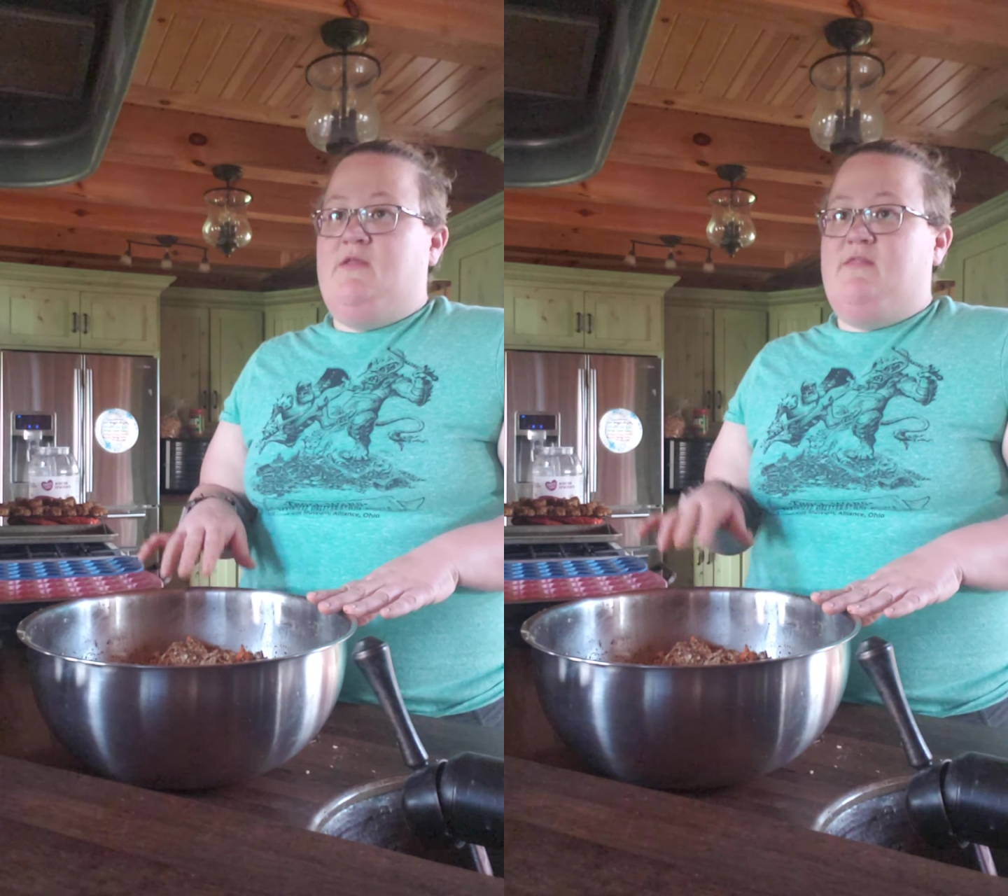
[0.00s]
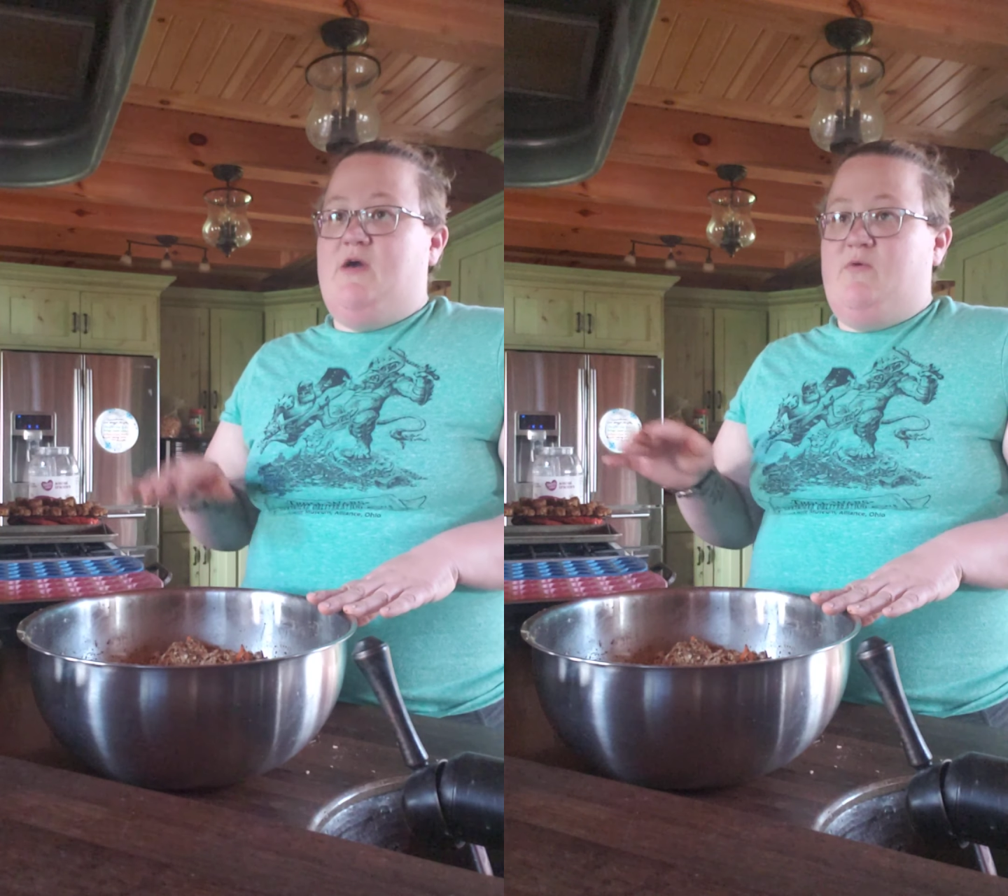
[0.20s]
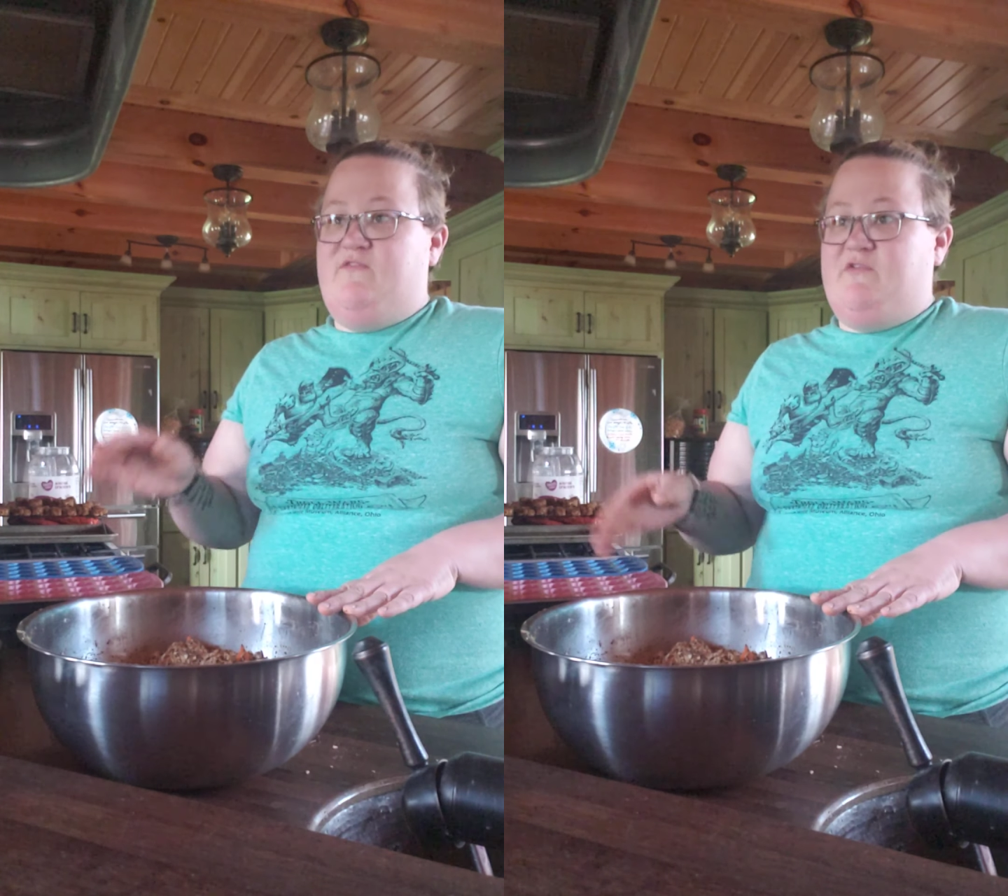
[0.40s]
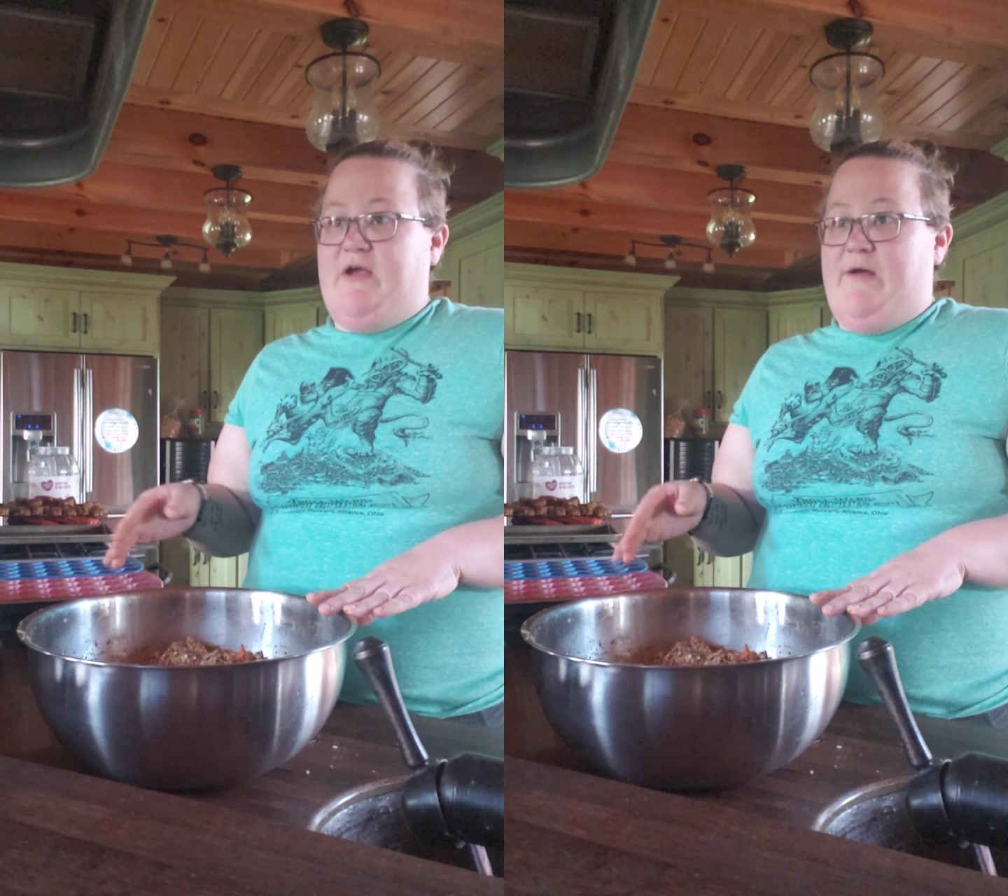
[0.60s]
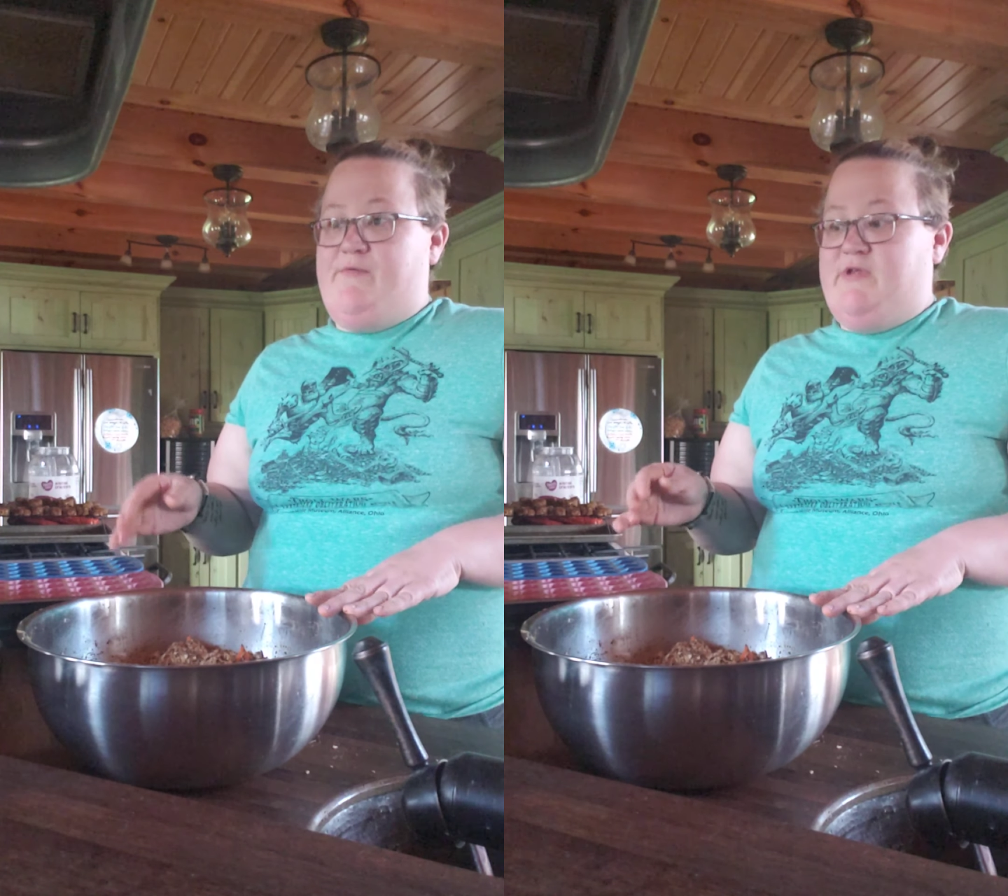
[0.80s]
that we've
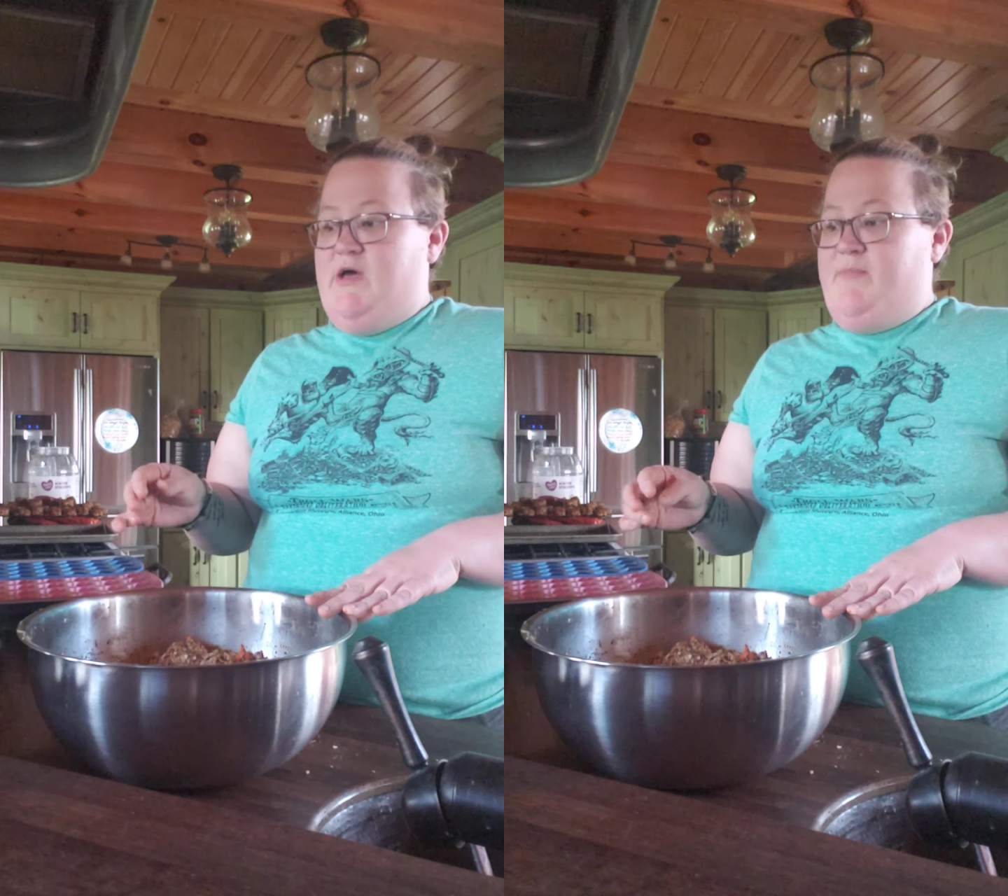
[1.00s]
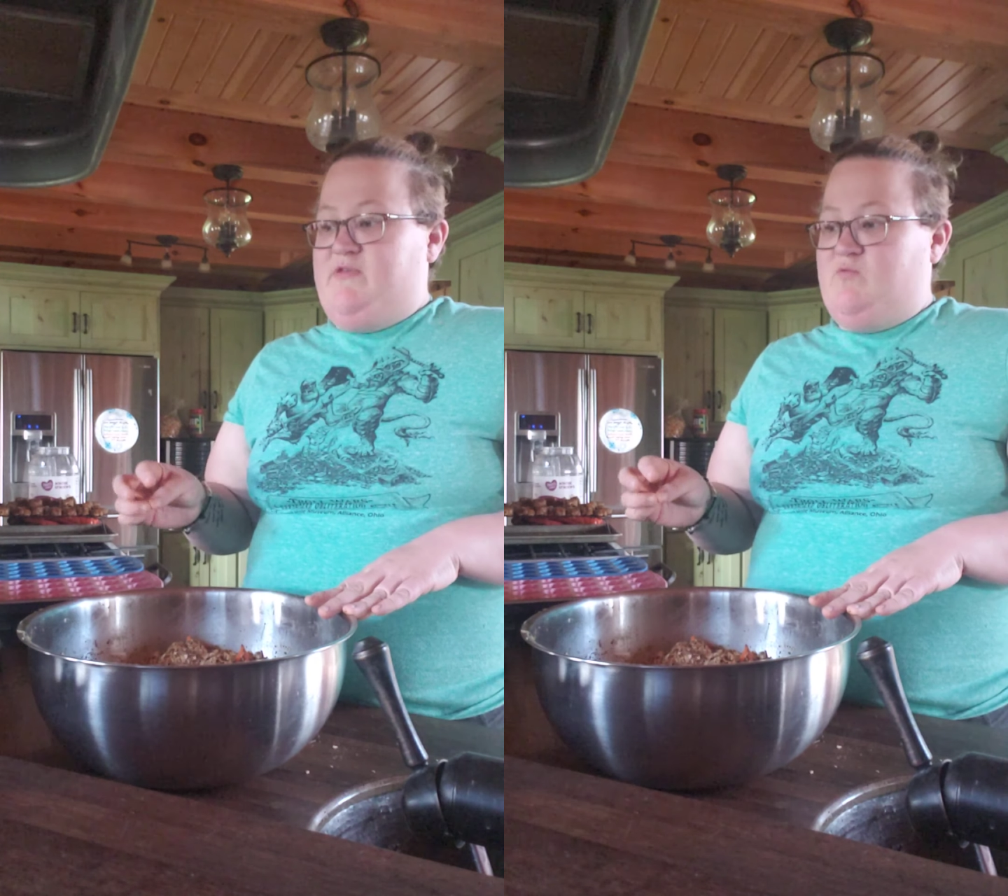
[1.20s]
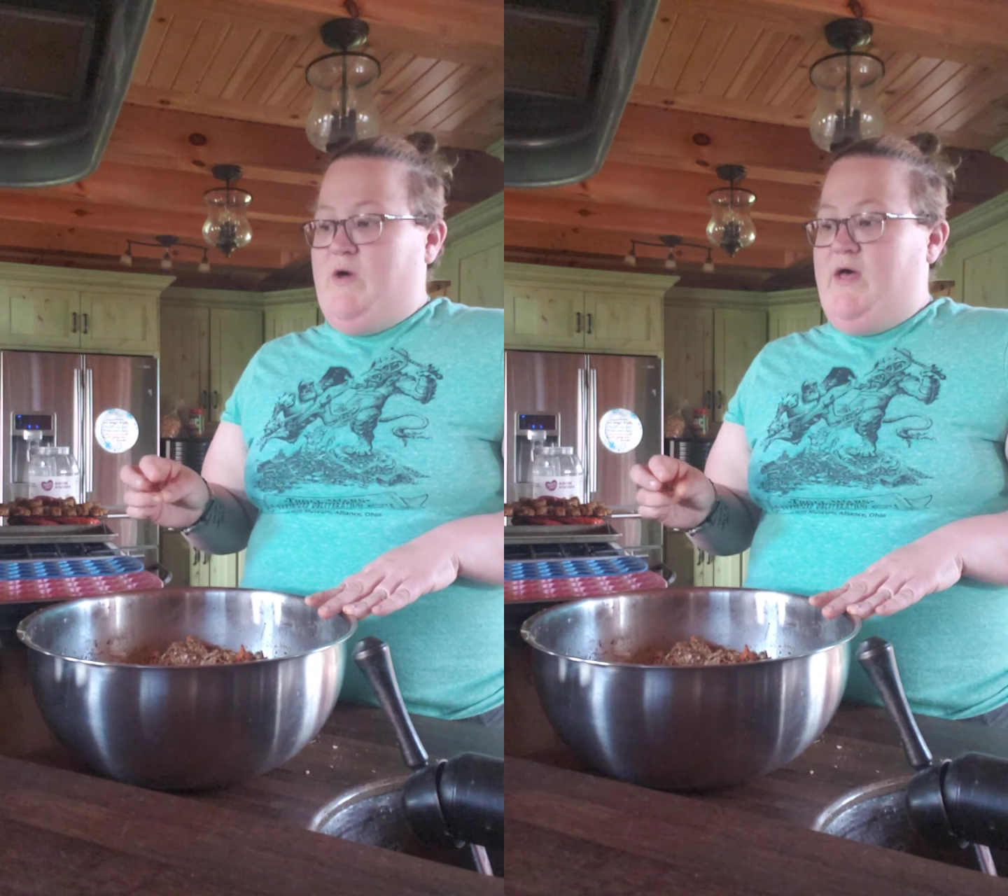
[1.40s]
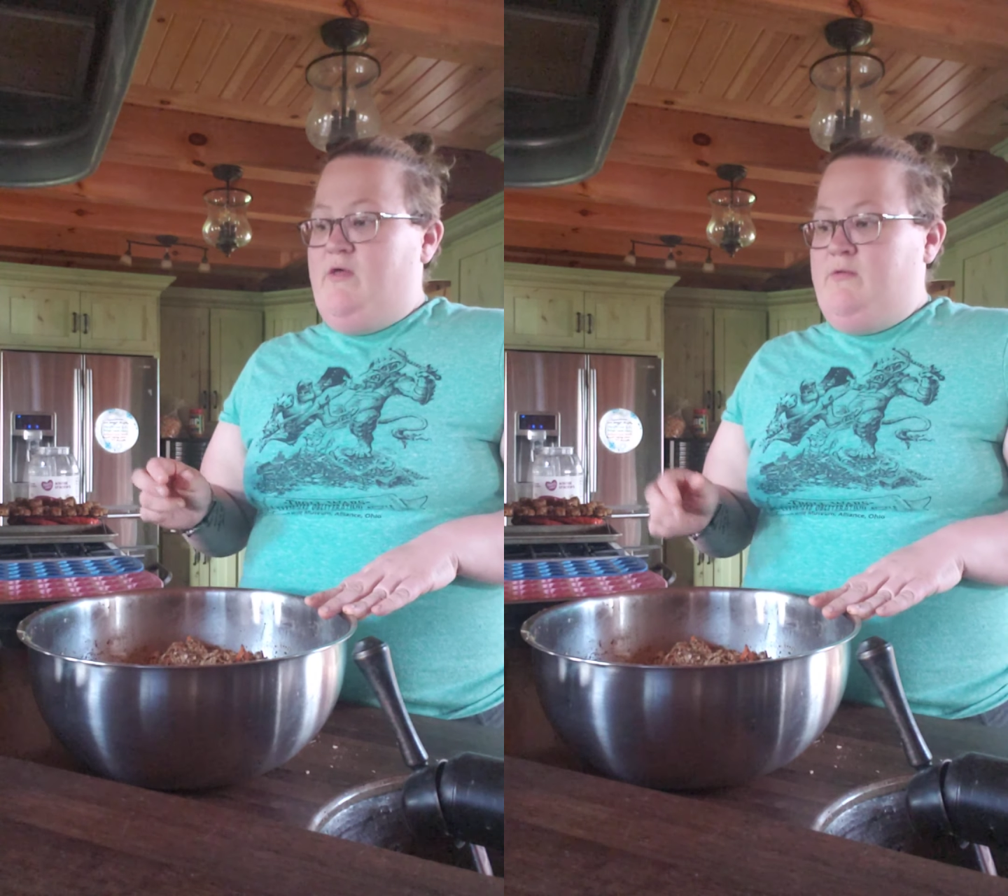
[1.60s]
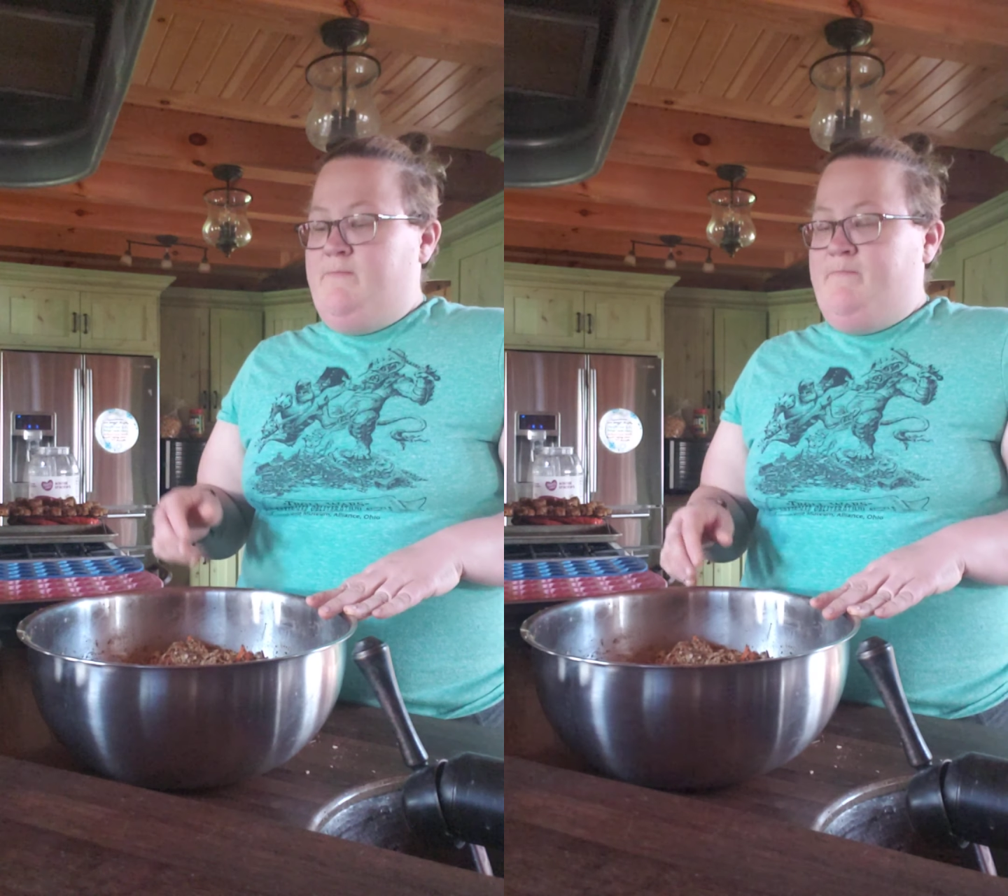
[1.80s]
ground up as
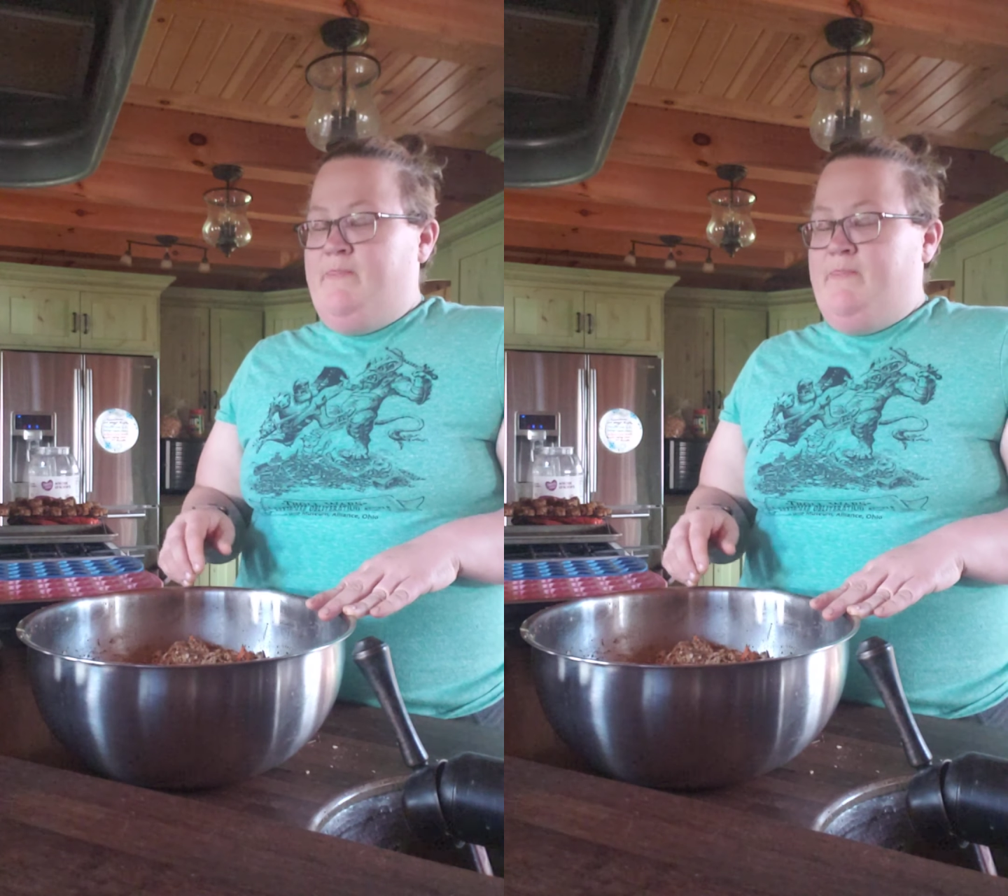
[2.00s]
well.